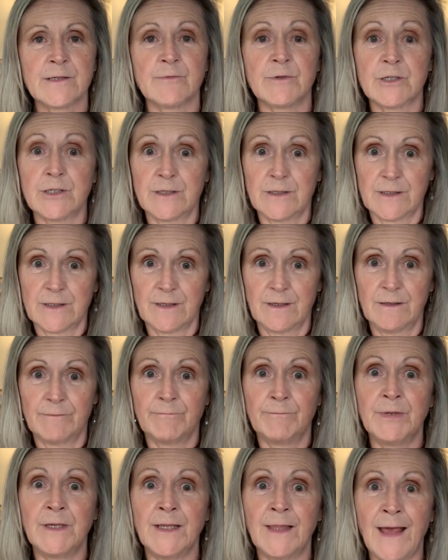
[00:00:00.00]
which is to
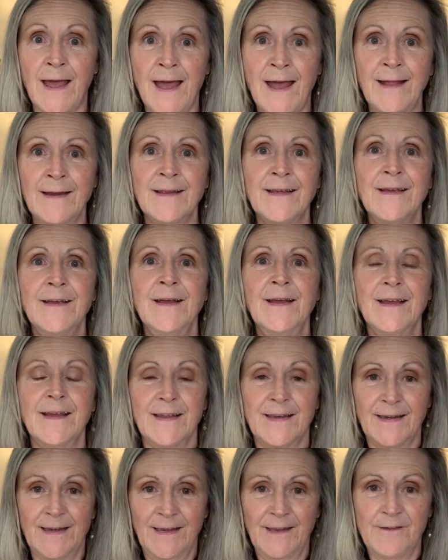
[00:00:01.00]
be that
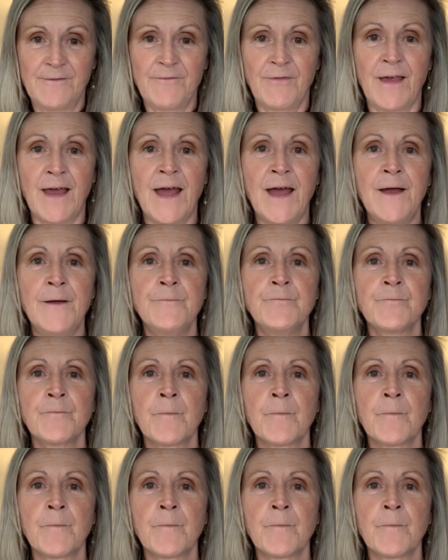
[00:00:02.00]
and live that.